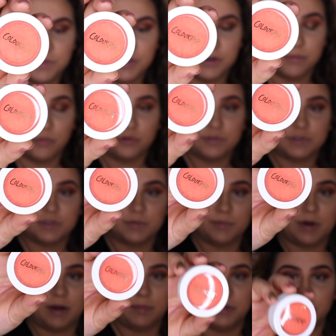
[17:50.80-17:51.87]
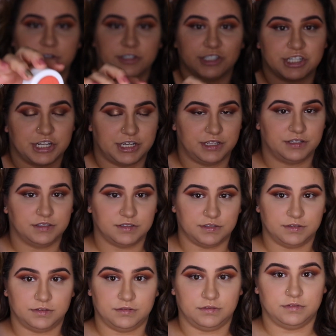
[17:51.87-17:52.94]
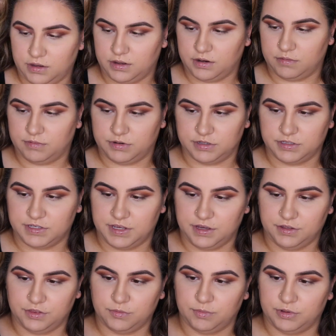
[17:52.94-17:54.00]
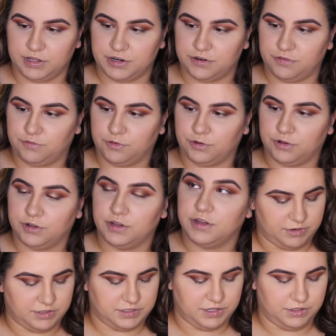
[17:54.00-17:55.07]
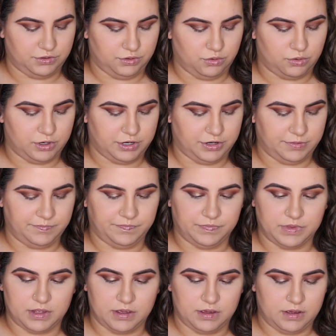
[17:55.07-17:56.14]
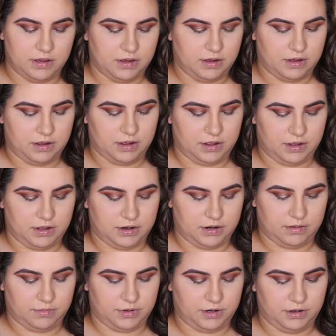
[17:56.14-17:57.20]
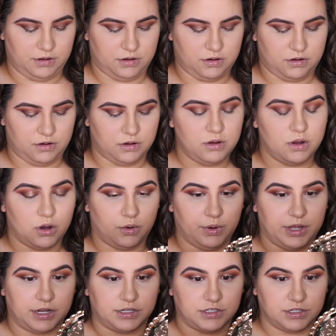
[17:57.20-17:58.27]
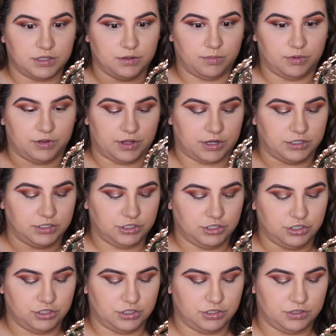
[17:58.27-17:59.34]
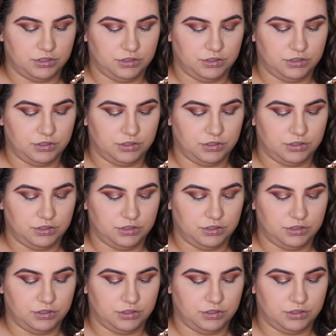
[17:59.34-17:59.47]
of their most popular shades. And I'm going to take the Blendiful, I'm going to take the corner, and I'm going to go into the blush,